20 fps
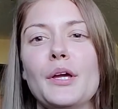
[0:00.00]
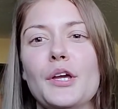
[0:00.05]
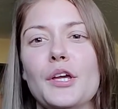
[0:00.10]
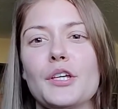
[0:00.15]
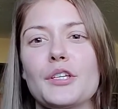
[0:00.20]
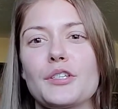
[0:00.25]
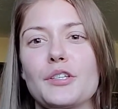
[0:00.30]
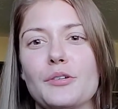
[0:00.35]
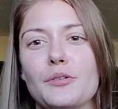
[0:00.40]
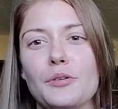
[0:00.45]

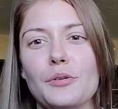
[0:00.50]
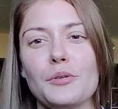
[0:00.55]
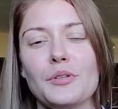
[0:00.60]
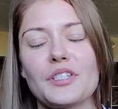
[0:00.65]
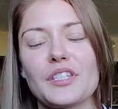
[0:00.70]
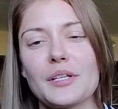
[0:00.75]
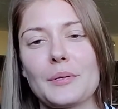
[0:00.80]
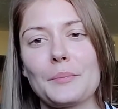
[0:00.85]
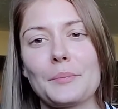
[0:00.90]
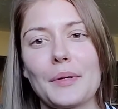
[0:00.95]
So
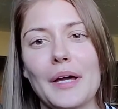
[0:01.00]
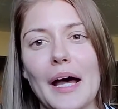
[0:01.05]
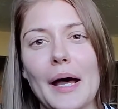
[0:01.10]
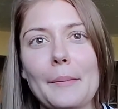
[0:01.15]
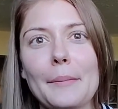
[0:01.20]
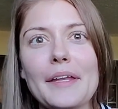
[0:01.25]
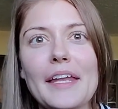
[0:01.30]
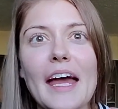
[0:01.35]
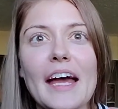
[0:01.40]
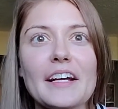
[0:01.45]
some
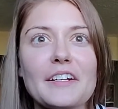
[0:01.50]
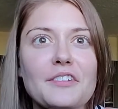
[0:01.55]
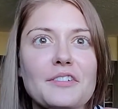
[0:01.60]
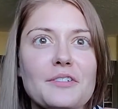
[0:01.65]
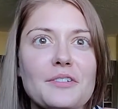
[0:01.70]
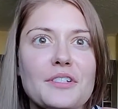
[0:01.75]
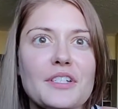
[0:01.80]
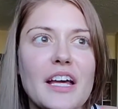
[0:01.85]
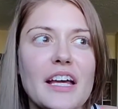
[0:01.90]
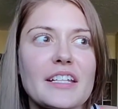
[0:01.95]
common
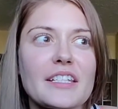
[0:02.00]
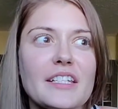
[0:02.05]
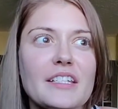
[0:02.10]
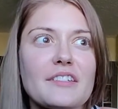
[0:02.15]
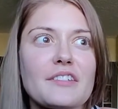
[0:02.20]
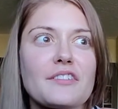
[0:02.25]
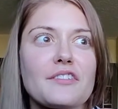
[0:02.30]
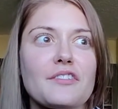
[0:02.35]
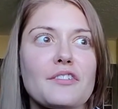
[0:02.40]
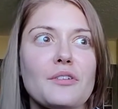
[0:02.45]

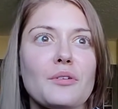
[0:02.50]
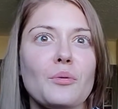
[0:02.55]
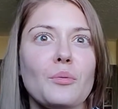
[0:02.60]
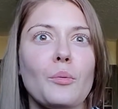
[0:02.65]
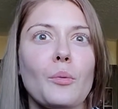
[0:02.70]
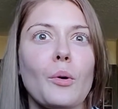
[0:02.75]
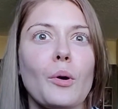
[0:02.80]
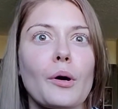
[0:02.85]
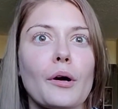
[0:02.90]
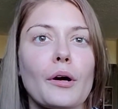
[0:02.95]
exercises to
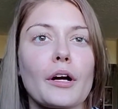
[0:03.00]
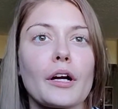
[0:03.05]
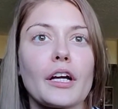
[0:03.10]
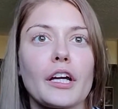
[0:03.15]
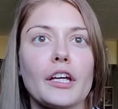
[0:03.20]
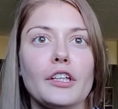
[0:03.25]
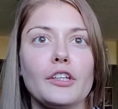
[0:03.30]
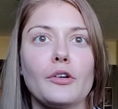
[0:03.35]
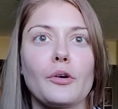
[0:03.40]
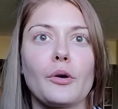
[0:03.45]
work
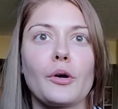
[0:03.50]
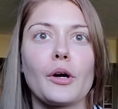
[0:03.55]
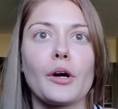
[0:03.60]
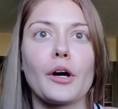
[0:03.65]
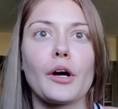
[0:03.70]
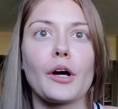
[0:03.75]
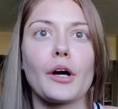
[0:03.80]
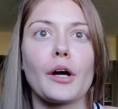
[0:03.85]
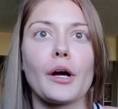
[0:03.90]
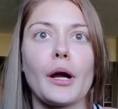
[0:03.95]

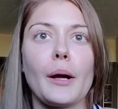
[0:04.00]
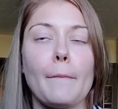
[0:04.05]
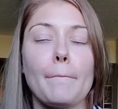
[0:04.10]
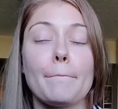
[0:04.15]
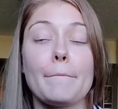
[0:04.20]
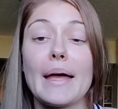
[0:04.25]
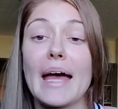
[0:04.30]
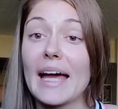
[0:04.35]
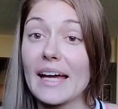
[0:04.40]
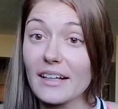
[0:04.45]
your
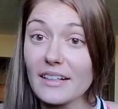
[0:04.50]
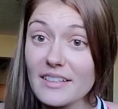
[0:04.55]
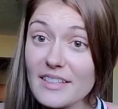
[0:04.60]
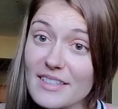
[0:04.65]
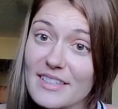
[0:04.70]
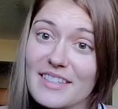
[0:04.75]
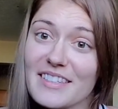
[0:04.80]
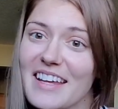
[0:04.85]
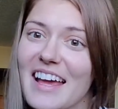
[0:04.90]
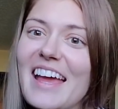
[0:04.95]

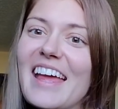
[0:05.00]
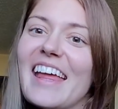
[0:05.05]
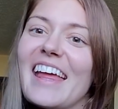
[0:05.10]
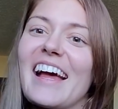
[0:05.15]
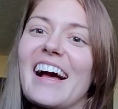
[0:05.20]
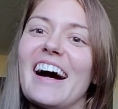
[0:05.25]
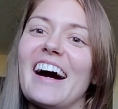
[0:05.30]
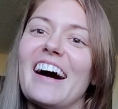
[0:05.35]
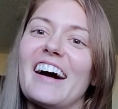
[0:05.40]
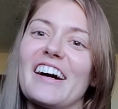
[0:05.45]
pecs
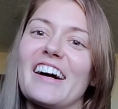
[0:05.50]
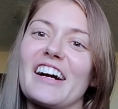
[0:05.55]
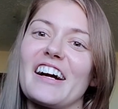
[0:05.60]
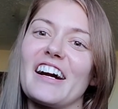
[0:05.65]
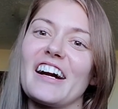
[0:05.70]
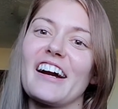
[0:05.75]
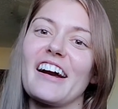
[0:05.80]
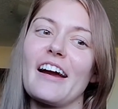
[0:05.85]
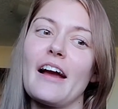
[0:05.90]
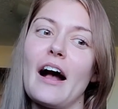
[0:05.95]

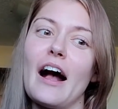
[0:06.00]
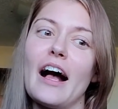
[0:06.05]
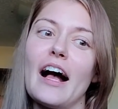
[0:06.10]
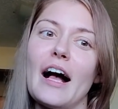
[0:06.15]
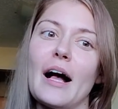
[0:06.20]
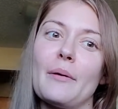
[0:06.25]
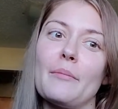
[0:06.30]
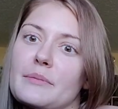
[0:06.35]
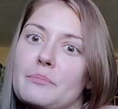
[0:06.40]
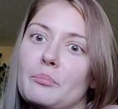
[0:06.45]

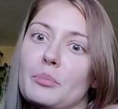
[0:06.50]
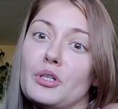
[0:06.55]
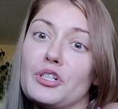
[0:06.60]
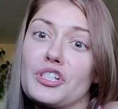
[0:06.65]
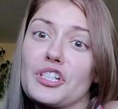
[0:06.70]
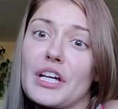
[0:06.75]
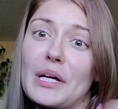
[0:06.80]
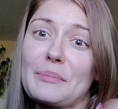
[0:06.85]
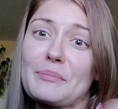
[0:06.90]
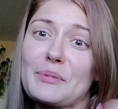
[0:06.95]
are
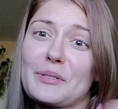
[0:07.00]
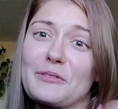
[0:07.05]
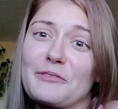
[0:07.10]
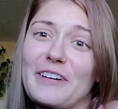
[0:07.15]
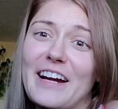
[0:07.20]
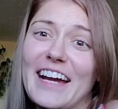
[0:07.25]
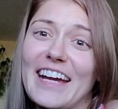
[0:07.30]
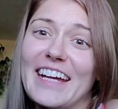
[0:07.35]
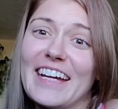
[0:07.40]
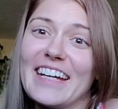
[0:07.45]
push-ups,
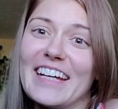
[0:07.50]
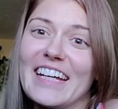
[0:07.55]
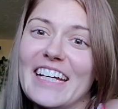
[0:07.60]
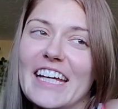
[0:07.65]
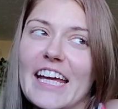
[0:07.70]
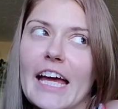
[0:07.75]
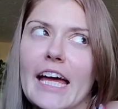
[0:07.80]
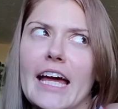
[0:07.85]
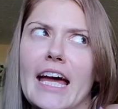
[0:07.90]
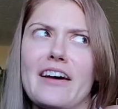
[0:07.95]
right?
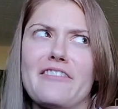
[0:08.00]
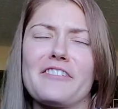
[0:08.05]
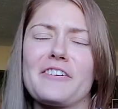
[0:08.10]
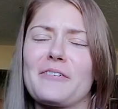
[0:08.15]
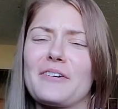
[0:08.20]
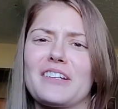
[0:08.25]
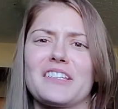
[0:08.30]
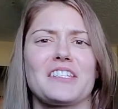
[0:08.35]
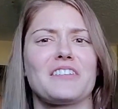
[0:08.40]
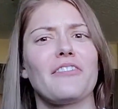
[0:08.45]

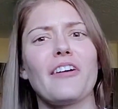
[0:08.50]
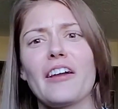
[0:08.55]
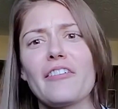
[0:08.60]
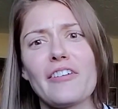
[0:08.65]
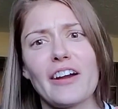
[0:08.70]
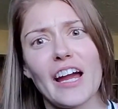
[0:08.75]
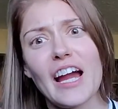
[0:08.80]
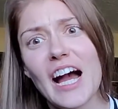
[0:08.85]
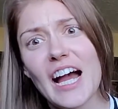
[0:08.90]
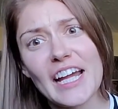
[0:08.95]
Everyone's
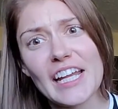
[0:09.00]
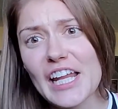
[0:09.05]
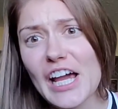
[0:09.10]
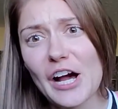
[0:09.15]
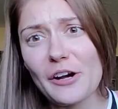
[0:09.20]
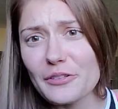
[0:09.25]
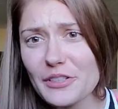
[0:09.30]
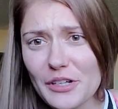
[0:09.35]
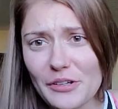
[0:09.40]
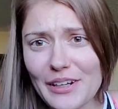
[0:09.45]
favorite, I
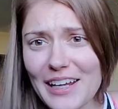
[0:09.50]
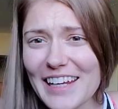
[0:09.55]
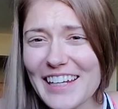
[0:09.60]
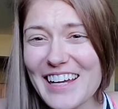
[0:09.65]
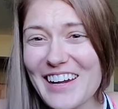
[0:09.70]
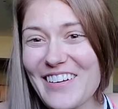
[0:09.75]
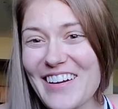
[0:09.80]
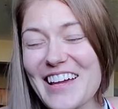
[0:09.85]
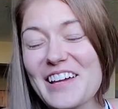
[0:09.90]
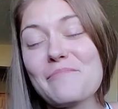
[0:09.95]
know, don't I
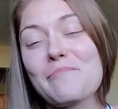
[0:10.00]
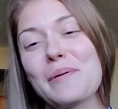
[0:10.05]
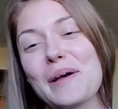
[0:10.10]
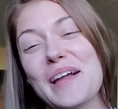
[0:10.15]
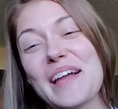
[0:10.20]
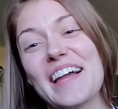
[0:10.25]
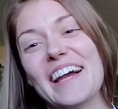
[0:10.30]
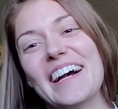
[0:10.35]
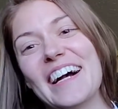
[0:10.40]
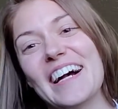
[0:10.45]
know it?
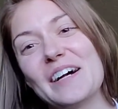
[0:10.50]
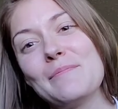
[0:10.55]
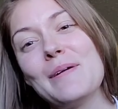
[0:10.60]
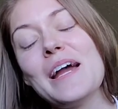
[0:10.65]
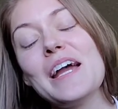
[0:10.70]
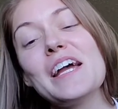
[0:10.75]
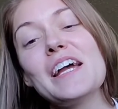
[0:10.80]
But